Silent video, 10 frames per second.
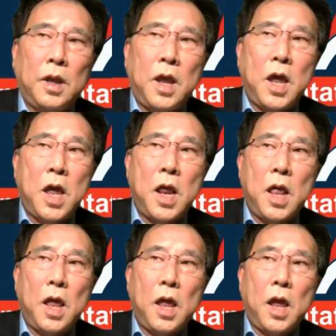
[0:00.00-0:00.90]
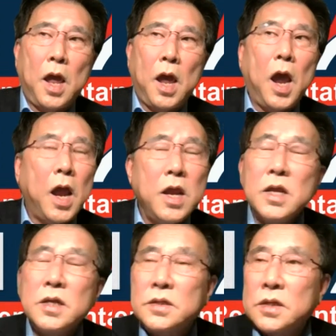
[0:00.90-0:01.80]
And I,
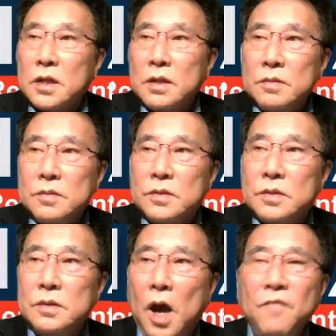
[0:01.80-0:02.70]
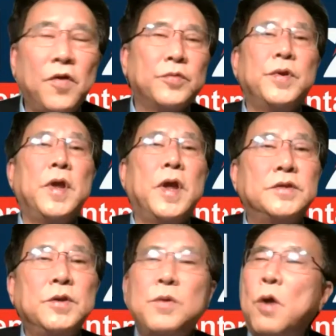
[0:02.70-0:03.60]
unfortunately, I
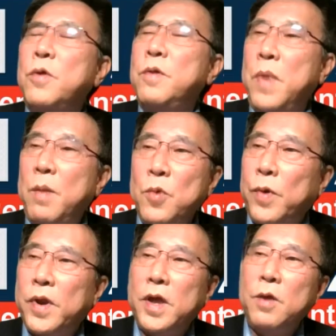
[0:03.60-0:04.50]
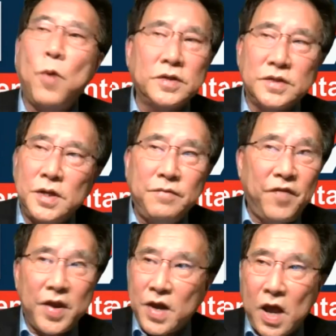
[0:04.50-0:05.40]
still don't remember whether he was in
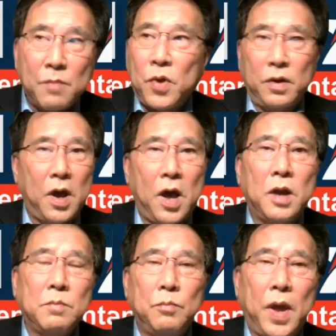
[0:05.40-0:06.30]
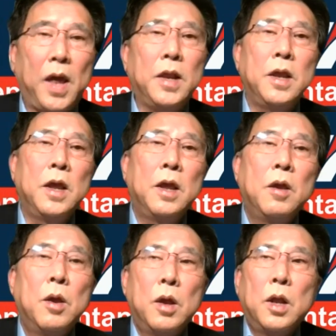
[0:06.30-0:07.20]
Vietnam or not, but
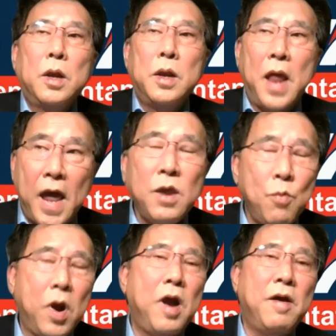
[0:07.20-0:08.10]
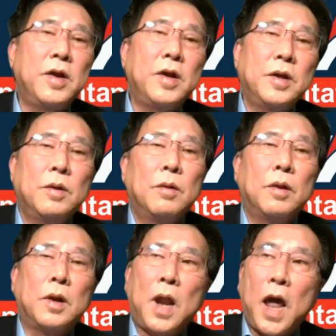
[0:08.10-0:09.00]
they were
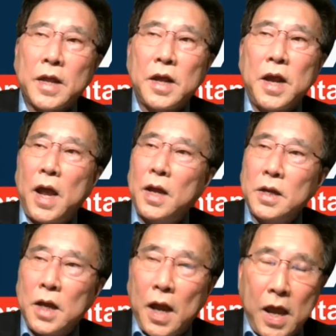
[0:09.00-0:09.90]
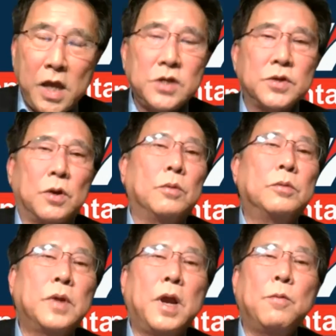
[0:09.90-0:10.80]
like an angel.
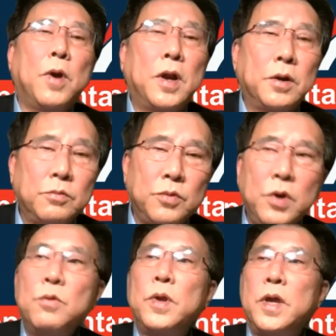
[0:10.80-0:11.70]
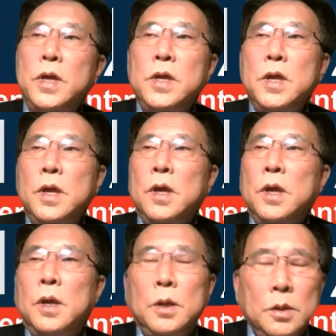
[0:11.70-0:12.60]
They were really,
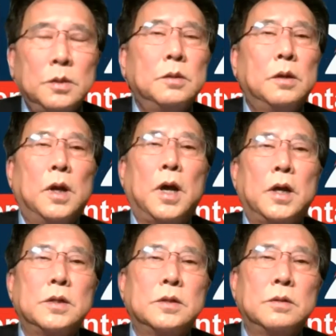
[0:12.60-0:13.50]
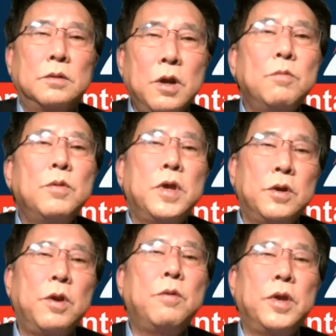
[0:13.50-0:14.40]
uh, really,
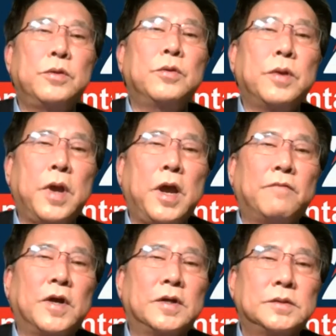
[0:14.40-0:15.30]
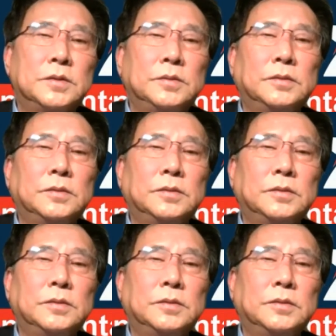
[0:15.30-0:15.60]
really took care of us,